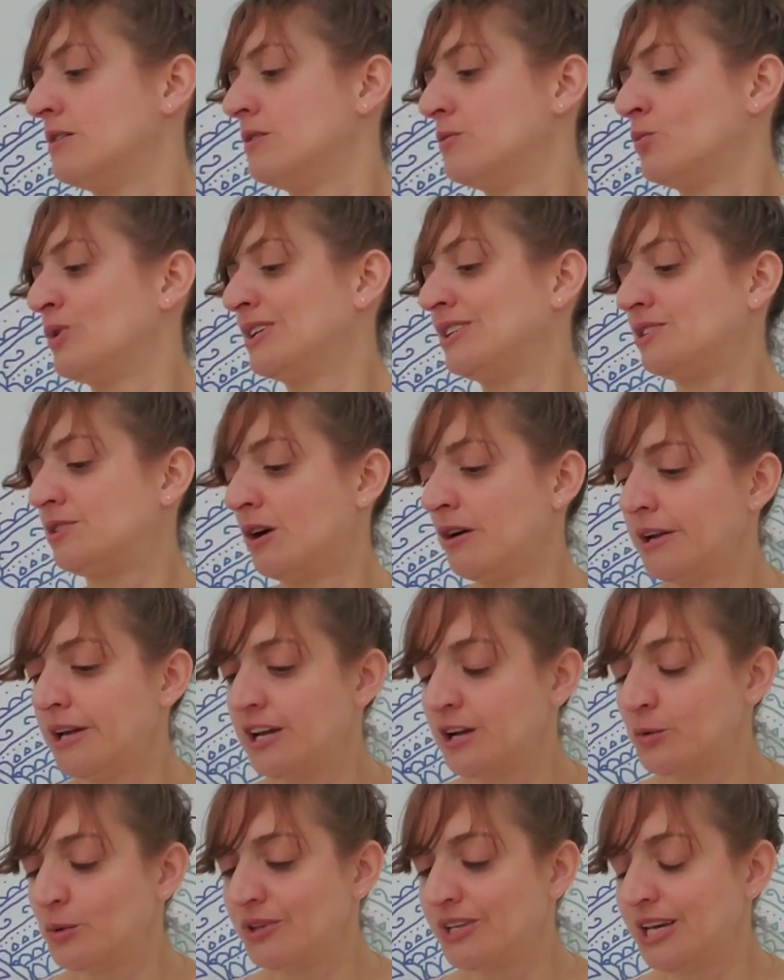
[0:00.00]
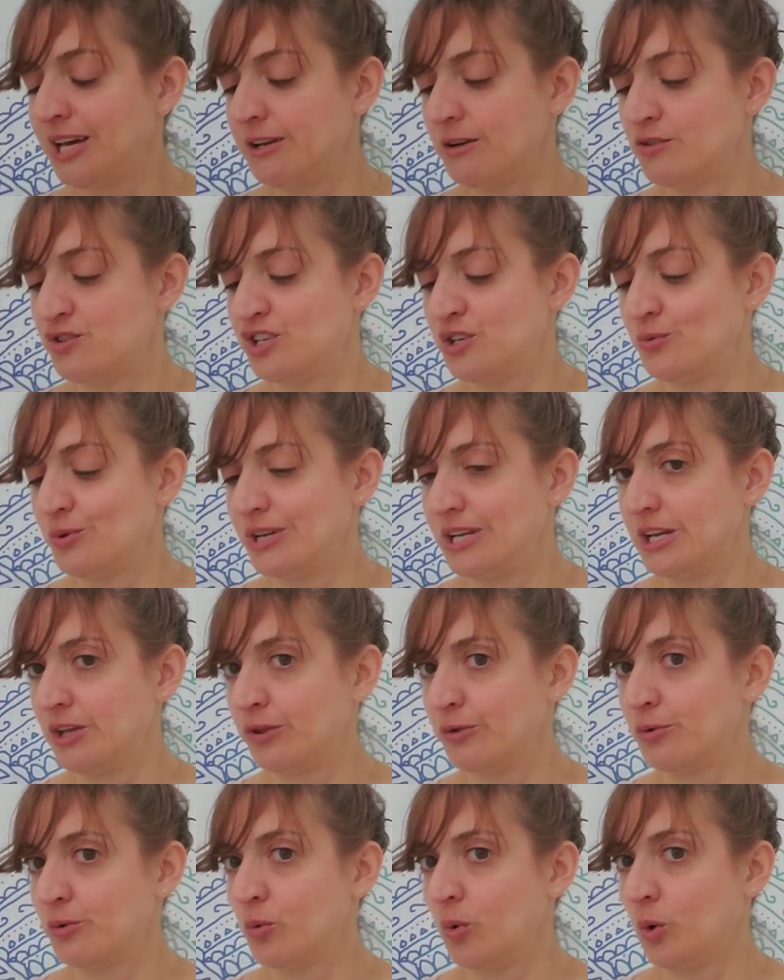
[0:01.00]
we start here with the energy
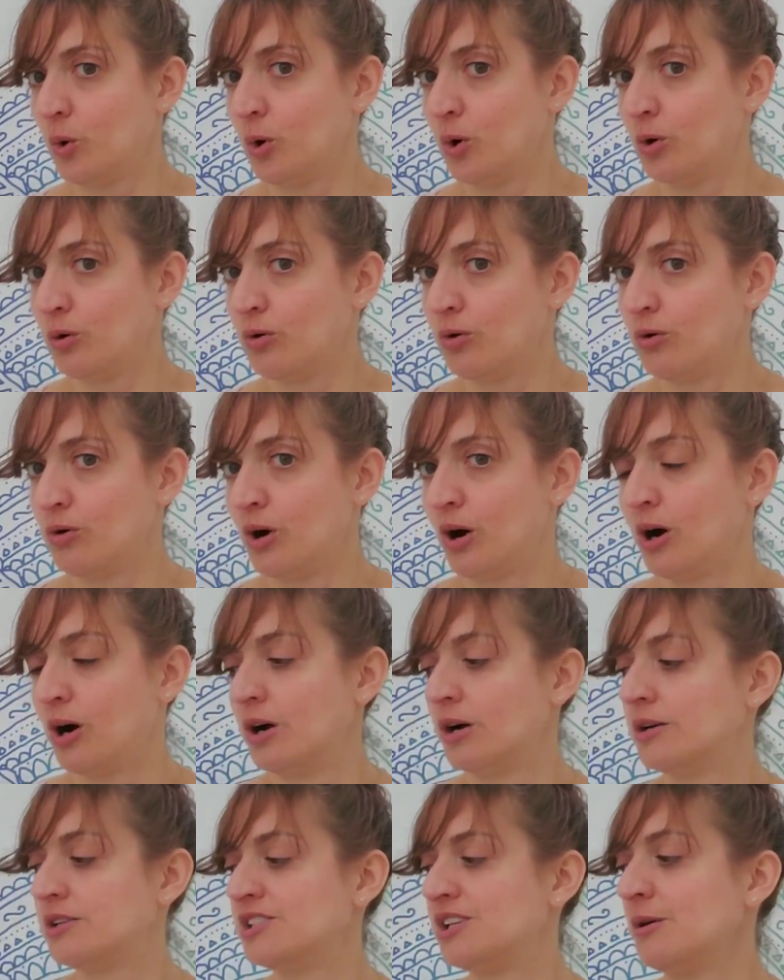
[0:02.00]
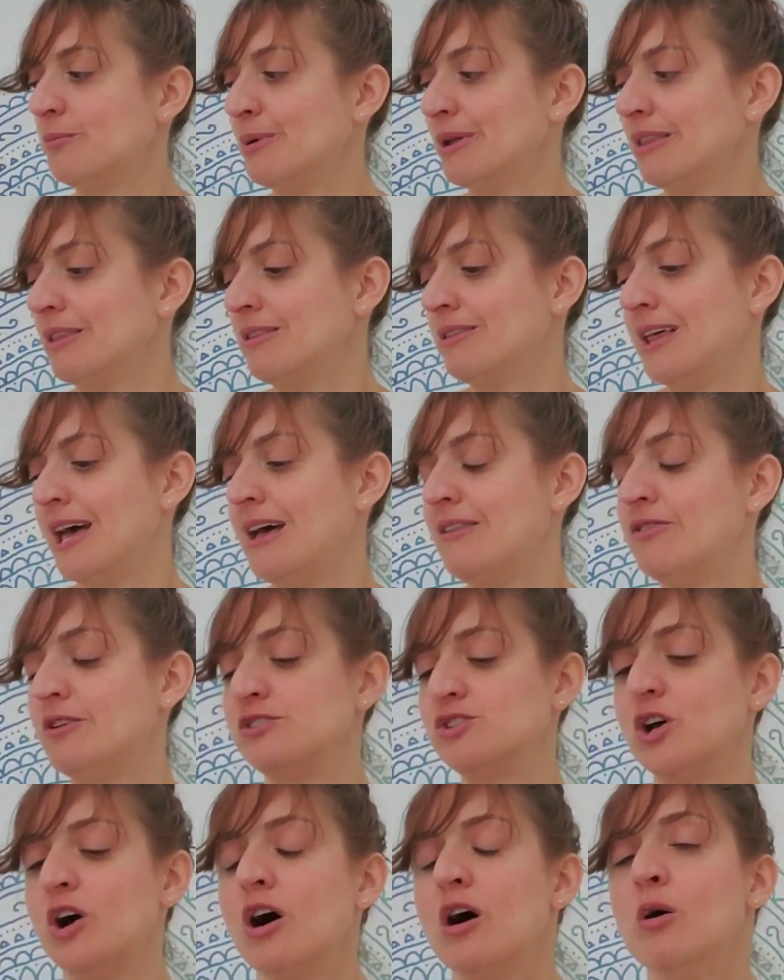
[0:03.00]
reading through oracle cards, but then
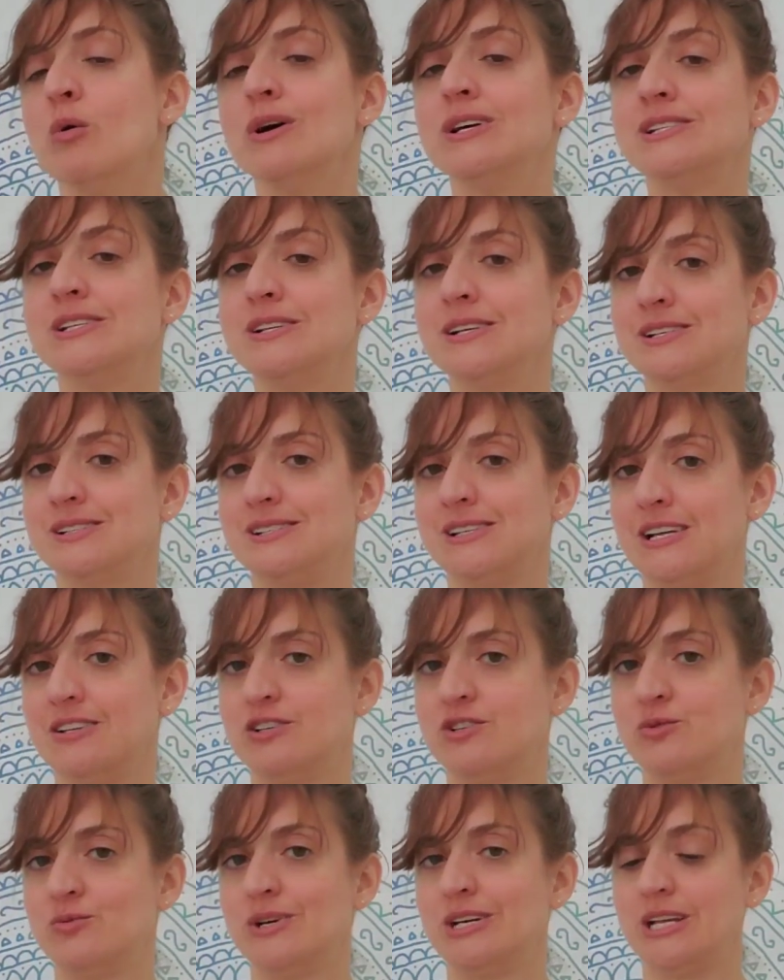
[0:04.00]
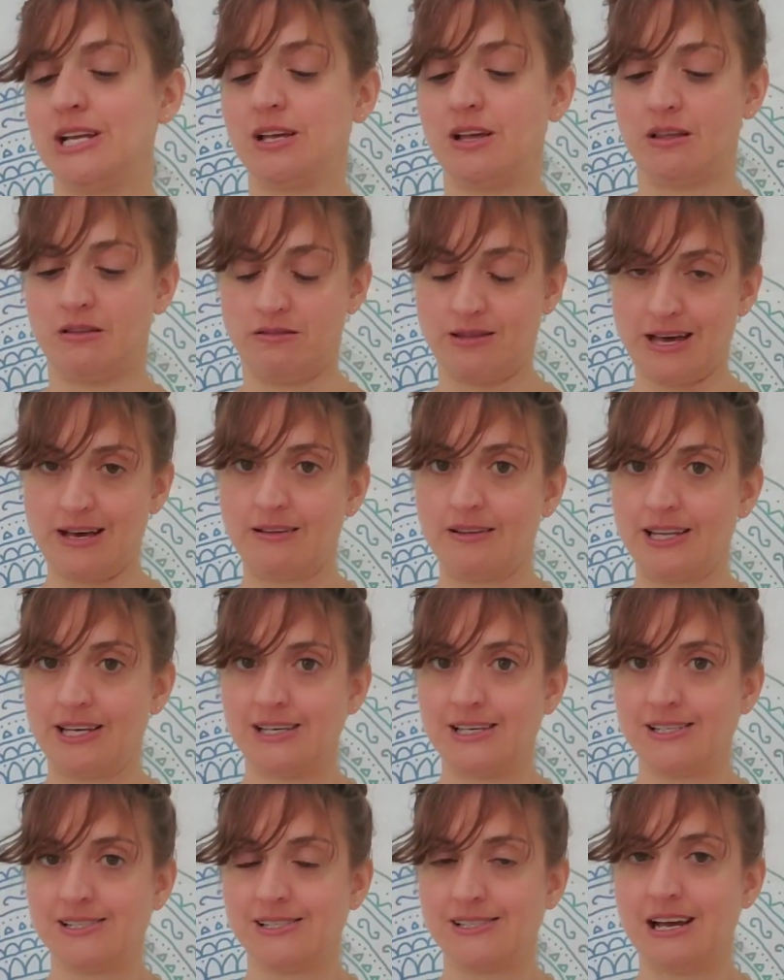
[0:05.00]
there's always an extended reading. That
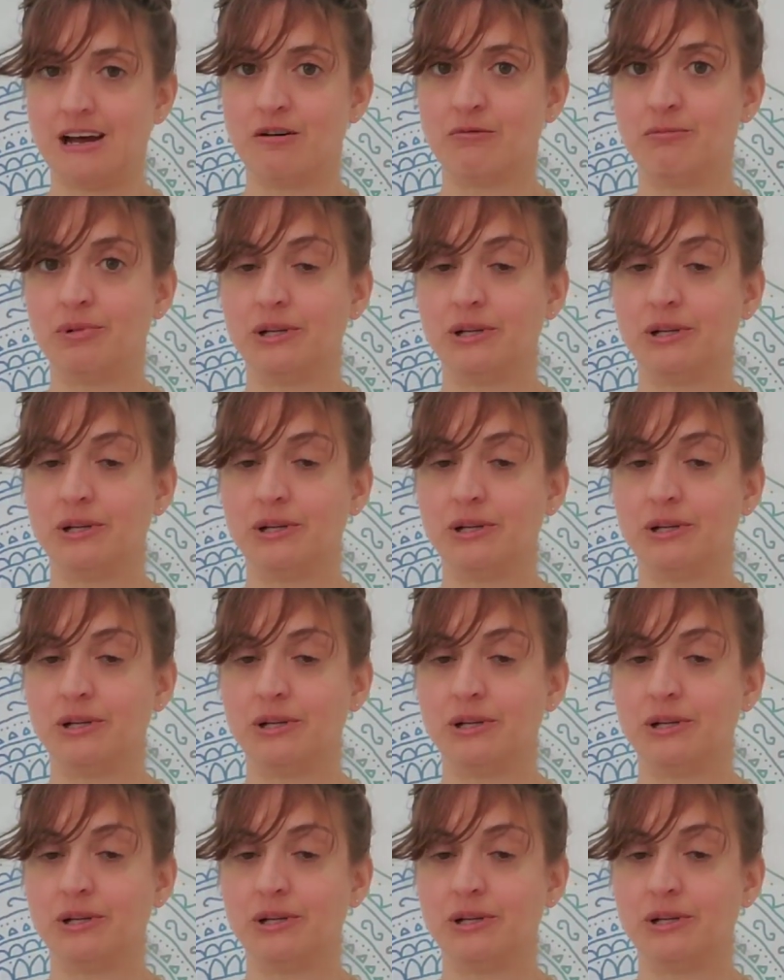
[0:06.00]
link is down